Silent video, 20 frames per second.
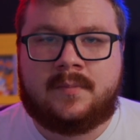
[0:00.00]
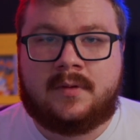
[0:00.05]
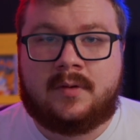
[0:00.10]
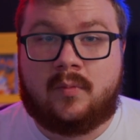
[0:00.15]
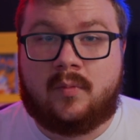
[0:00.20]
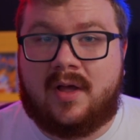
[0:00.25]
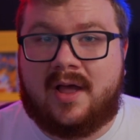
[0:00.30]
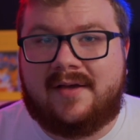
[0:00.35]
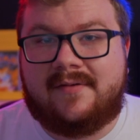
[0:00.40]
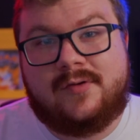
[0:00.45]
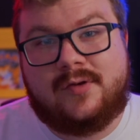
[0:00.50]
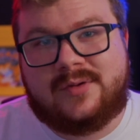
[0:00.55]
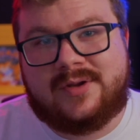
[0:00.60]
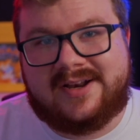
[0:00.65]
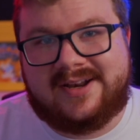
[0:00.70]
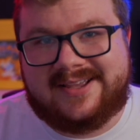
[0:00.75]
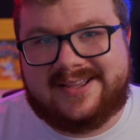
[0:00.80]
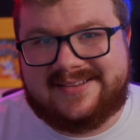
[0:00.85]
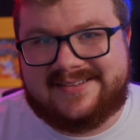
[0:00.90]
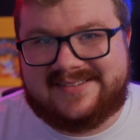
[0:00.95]
Well, have you
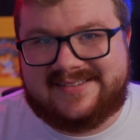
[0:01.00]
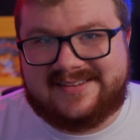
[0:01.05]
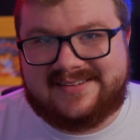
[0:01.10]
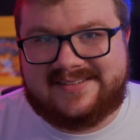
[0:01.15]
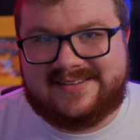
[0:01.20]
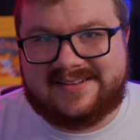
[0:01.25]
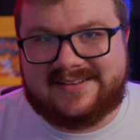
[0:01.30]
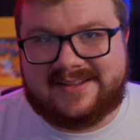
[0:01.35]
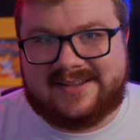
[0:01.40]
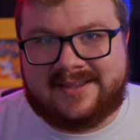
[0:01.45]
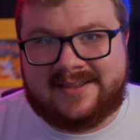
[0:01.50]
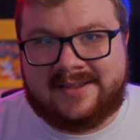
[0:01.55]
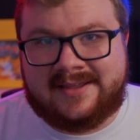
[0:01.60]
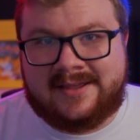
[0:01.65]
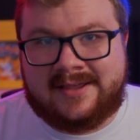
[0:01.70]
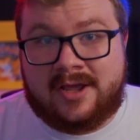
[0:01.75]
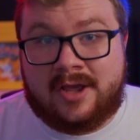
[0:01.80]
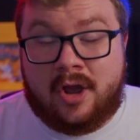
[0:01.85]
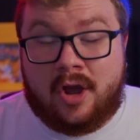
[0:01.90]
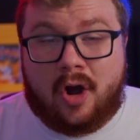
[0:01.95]
done it consistently?
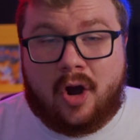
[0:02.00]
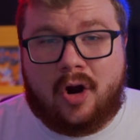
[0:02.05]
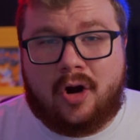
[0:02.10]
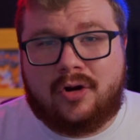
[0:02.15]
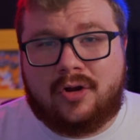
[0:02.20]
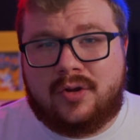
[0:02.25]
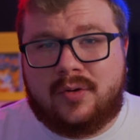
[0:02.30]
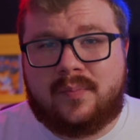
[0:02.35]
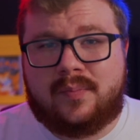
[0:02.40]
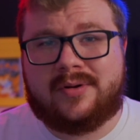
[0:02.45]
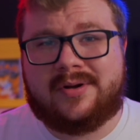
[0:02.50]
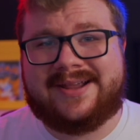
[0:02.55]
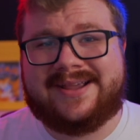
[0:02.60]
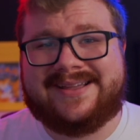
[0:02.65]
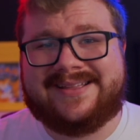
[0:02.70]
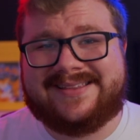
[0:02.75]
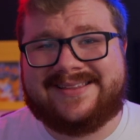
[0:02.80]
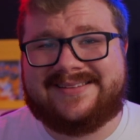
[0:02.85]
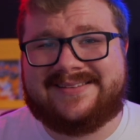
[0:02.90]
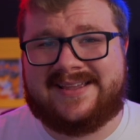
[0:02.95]
Are you putting
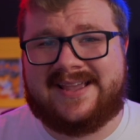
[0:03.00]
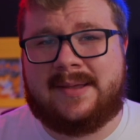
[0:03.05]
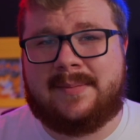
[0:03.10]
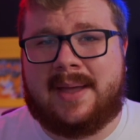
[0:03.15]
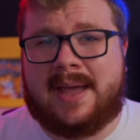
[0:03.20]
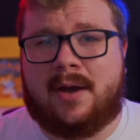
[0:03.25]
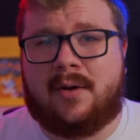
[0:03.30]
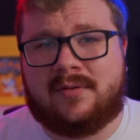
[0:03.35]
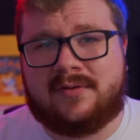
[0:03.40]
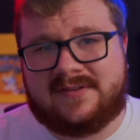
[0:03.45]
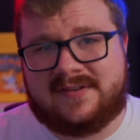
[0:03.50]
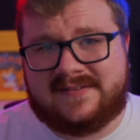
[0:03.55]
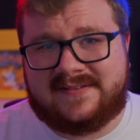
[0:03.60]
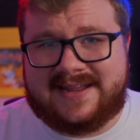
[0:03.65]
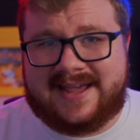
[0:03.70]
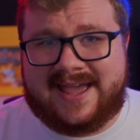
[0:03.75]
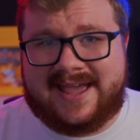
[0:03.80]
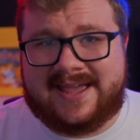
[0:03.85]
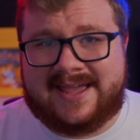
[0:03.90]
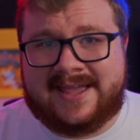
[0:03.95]
in the same hours a
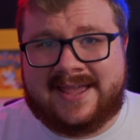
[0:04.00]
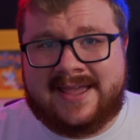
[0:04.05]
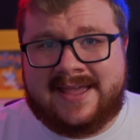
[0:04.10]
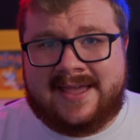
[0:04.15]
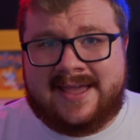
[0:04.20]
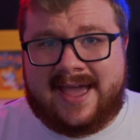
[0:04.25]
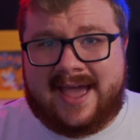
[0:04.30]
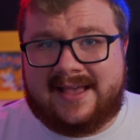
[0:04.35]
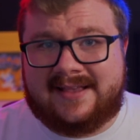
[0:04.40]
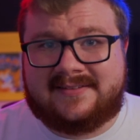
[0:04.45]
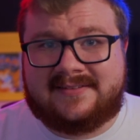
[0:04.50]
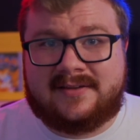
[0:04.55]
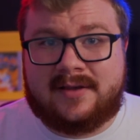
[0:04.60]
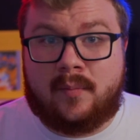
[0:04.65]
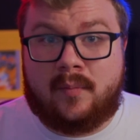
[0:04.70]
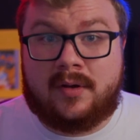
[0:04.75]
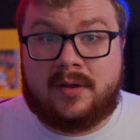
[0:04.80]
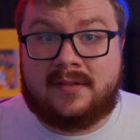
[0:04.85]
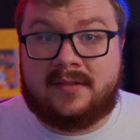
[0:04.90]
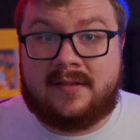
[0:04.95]
day as
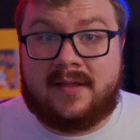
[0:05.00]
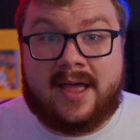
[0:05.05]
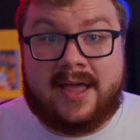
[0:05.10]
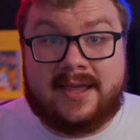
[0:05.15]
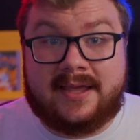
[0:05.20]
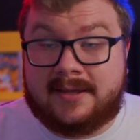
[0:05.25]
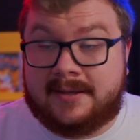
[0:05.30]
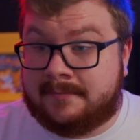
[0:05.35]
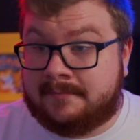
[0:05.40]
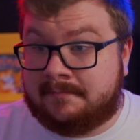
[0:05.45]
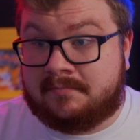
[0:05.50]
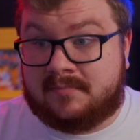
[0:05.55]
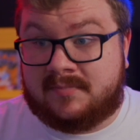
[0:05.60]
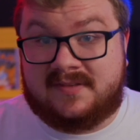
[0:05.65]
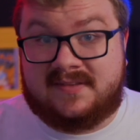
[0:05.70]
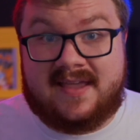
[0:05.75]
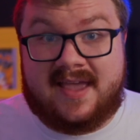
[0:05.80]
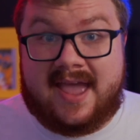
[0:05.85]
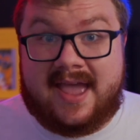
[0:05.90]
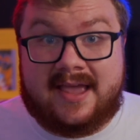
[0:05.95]
someone like
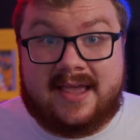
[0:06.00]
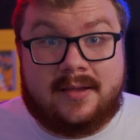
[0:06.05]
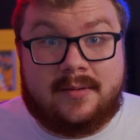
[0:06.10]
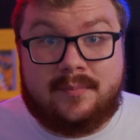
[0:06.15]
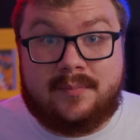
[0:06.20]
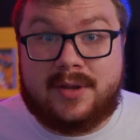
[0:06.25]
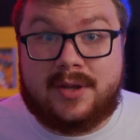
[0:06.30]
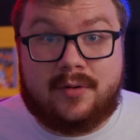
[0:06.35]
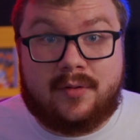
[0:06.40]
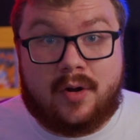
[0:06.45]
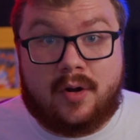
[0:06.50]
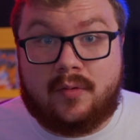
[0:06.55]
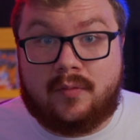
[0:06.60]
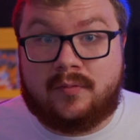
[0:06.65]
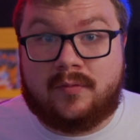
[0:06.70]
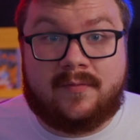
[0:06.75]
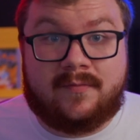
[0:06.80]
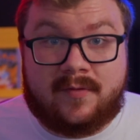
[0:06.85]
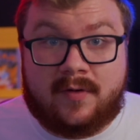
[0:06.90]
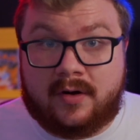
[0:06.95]
Day, Miro,
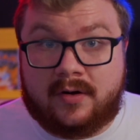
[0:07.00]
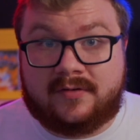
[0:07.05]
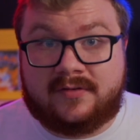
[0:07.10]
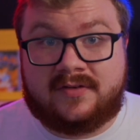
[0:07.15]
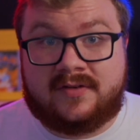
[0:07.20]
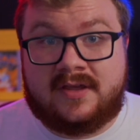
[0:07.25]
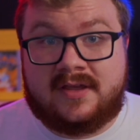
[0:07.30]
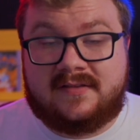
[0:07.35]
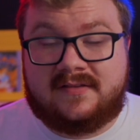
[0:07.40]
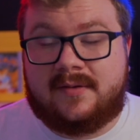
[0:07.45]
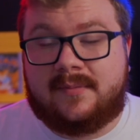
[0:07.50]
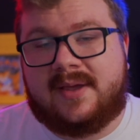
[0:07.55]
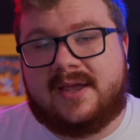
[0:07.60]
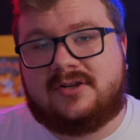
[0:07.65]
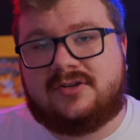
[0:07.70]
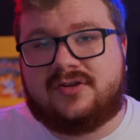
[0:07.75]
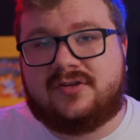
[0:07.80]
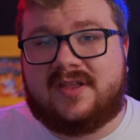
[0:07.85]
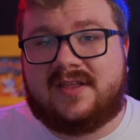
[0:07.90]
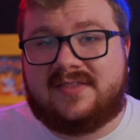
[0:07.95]
Reverse to make
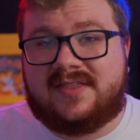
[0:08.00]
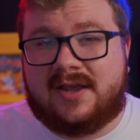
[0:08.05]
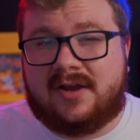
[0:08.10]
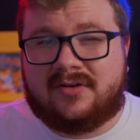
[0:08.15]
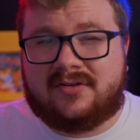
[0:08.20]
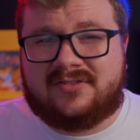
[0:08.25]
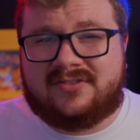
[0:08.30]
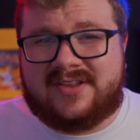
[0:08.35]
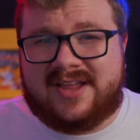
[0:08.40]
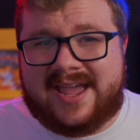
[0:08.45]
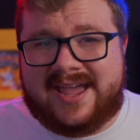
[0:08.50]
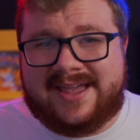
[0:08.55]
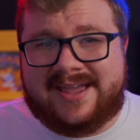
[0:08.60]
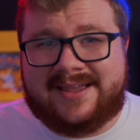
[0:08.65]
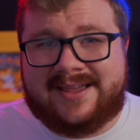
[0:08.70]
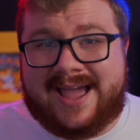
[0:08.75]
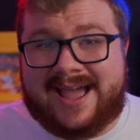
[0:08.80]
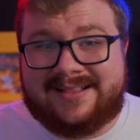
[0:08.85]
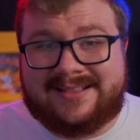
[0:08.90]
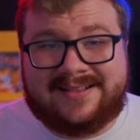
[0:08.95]
sure that they are
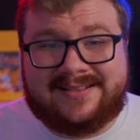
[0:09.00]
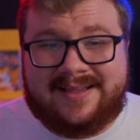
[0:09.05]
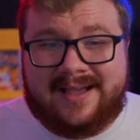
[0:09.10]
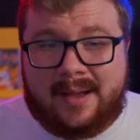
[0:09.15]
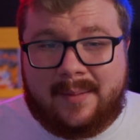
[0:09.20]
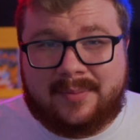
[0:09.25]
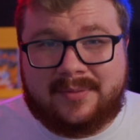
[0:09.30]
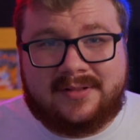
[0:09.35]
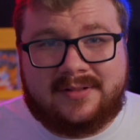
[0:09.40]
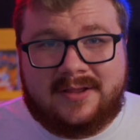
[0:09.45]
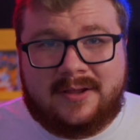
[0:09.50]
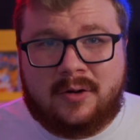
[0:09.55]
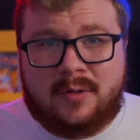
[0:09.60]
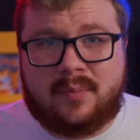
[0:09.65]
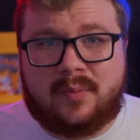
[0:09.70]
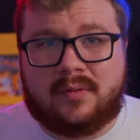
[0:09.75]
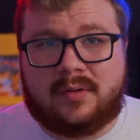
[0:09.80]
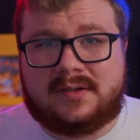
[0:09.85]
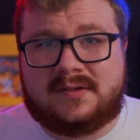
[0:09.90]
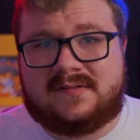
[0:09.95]
staying at the top of the
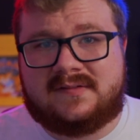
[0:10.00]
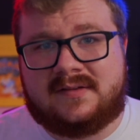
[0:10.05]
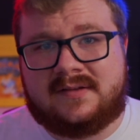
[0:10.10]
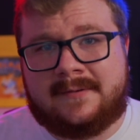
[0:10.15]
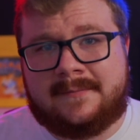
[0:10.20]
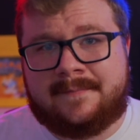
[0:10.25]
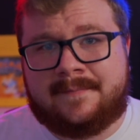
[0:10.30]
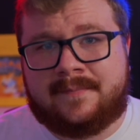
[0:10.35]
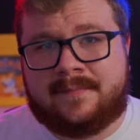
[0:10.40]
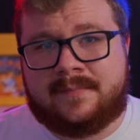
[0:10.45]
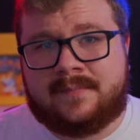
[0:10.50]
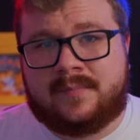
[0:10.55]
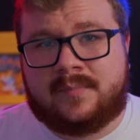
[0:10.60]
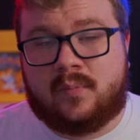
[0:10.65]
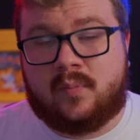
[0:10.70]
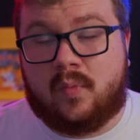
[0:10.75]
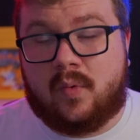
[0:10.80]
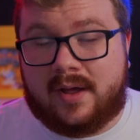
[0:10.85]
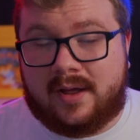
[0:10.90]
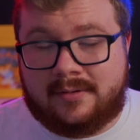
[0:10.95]
leaderboards?
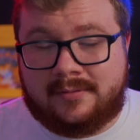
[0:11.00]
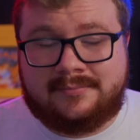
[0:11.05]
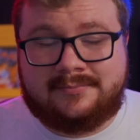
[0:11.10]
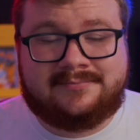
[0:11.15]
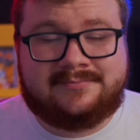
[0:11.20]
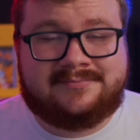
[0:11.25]
Well,